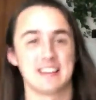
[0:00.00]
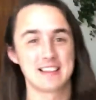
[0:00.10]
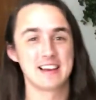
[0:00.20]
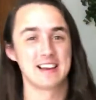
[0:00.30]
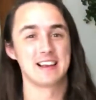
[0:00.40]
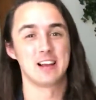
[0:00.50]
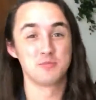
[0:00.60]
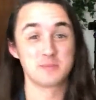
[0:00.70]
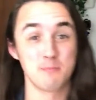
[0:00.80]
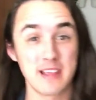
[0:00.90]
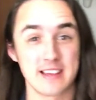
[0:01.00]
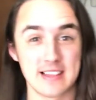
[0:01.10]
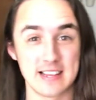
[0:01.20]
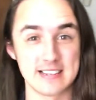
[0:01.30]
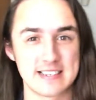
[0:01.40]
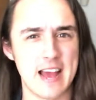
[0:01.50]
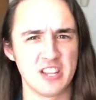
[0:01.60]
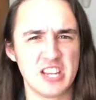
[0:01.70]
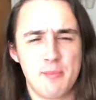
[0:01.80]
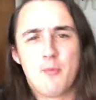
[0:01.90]
it kind of helps me at least to have a
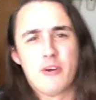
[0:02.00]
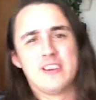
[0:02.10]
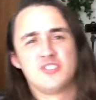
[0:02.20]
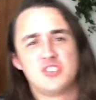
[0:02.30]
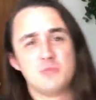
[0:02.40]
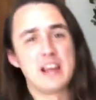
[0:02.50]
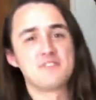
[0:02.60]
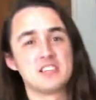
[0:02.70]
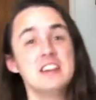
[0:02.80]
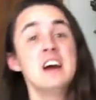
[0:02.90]
little bit more energy when I have to